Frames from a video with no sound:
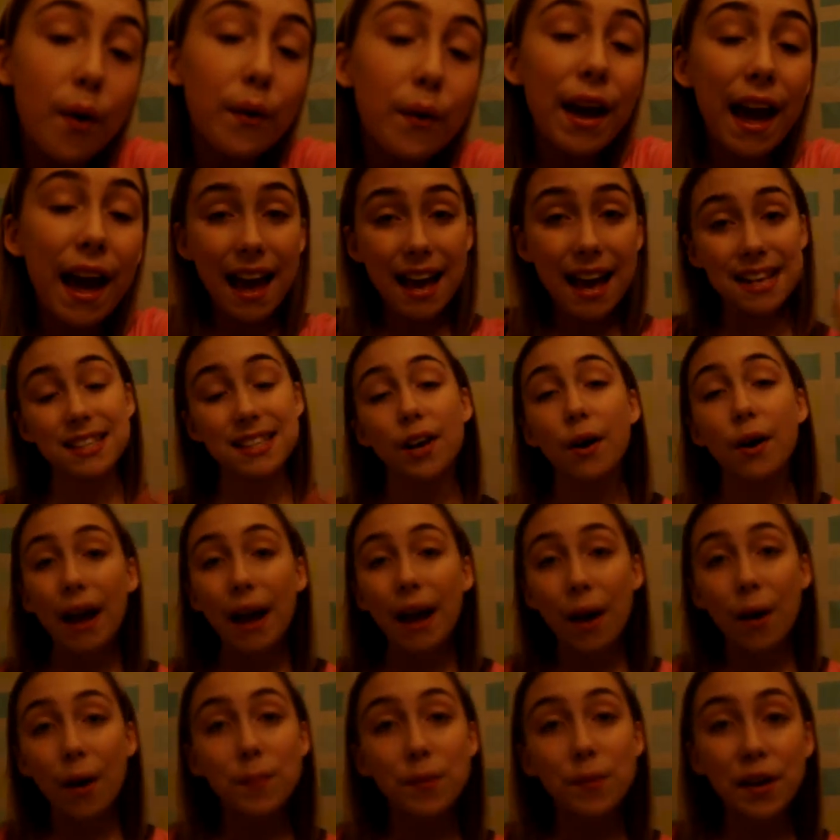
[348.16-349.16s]
Okay, so I
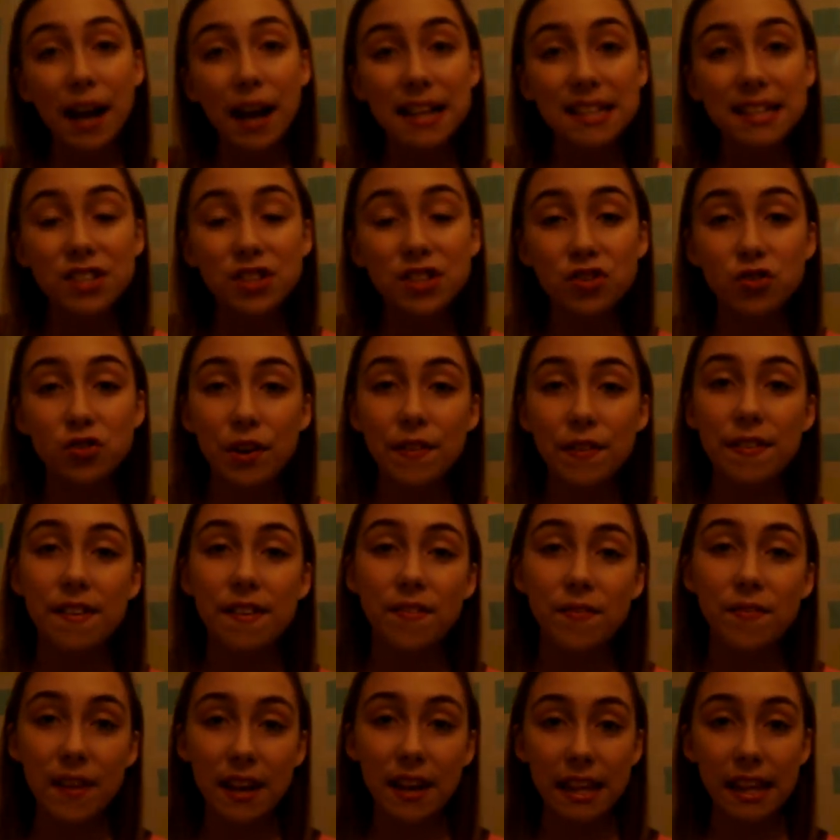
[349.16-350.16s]
hope you guys enjoyed
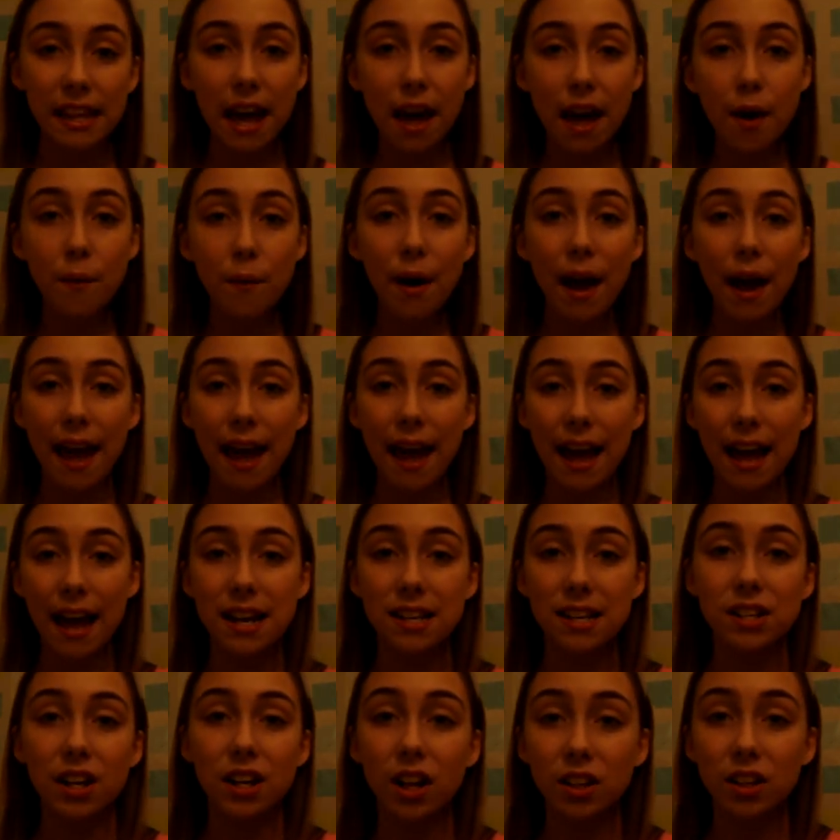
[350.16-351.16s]
this video,
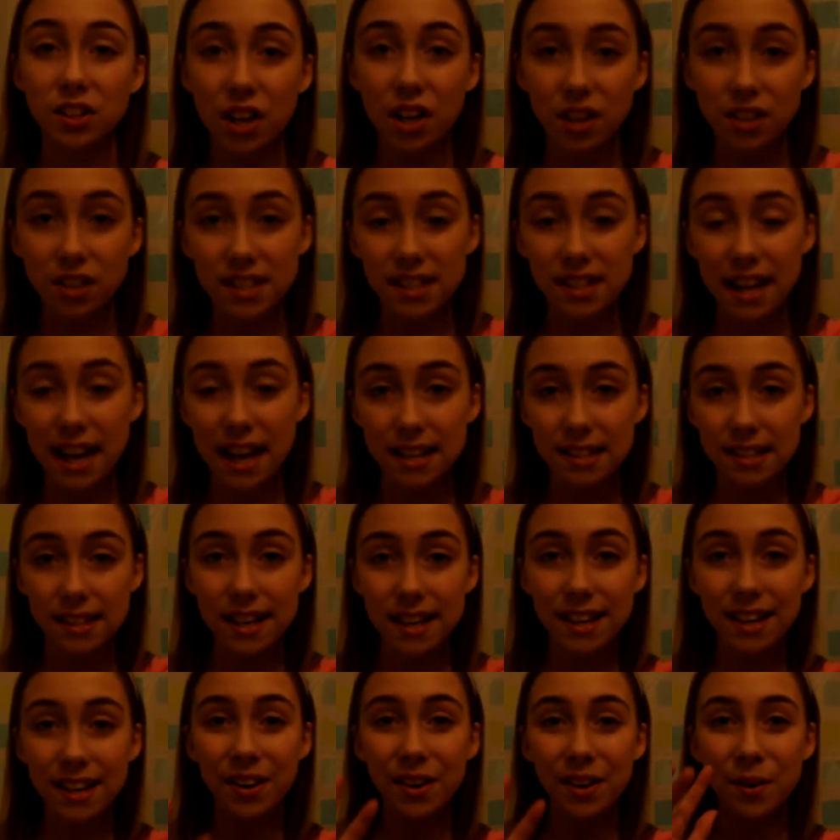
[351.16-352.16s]
and I'll talk to you guys
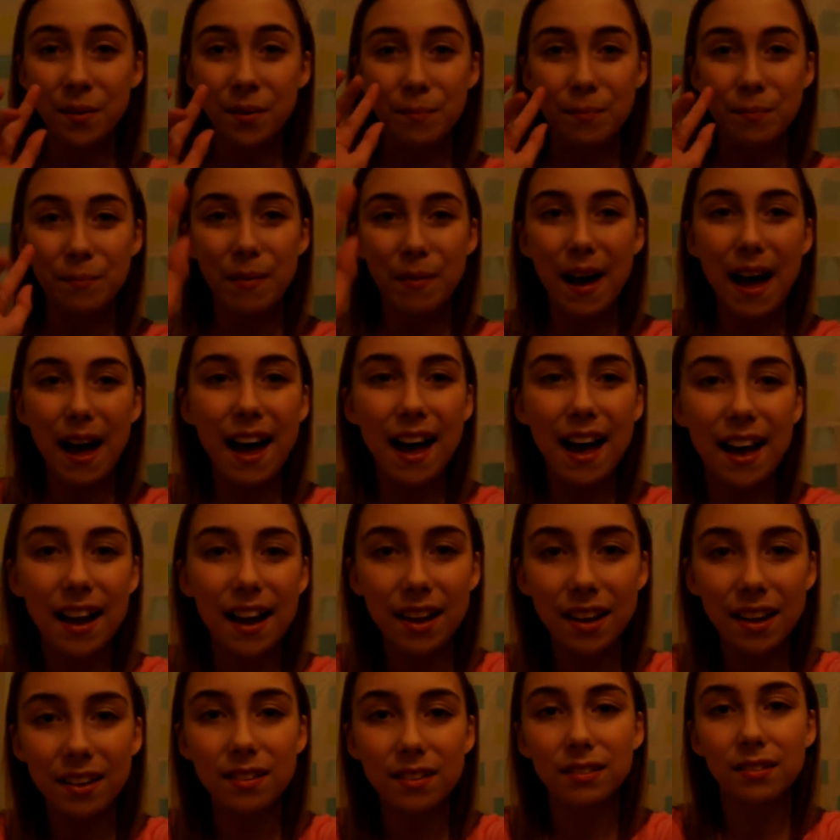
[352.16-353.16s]
later. Bye!